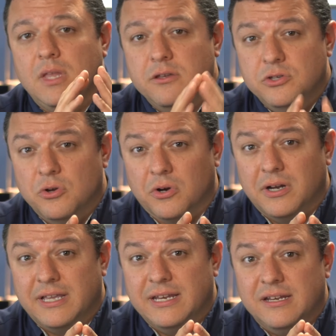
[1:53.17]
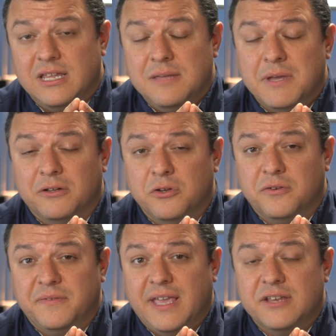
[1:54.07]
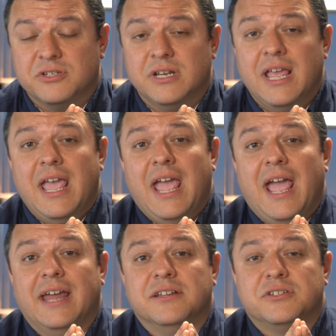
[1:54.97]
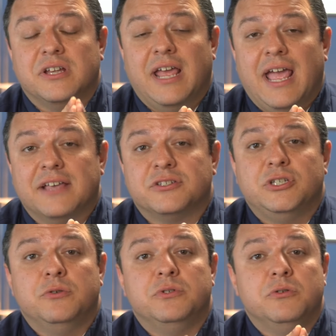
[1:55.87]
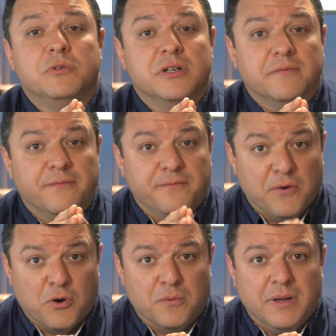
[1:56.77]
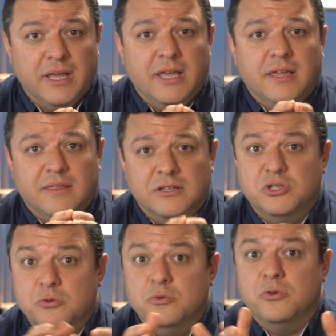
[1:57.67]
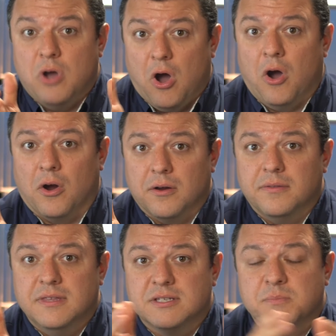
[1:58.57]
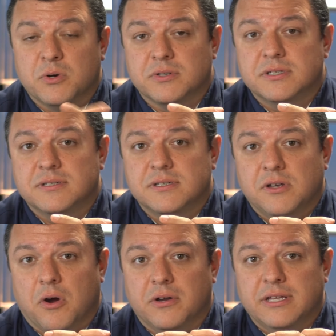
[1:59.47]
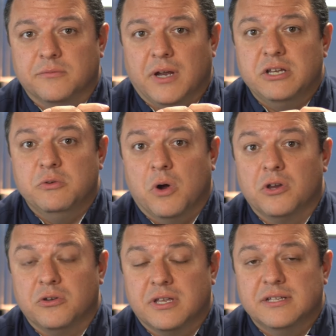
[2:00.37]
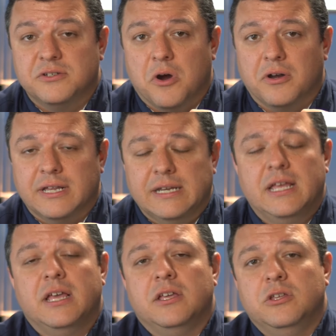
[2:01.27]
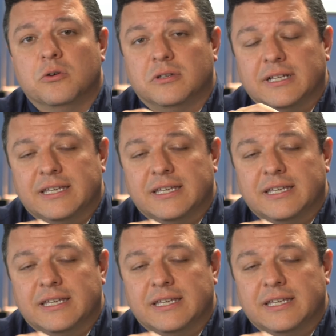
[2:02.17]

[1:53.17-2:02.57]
you're going to get an email notification, and it's going to ask you to confirm that you are this person's guardian, right? You are your kid's guardian. You'll click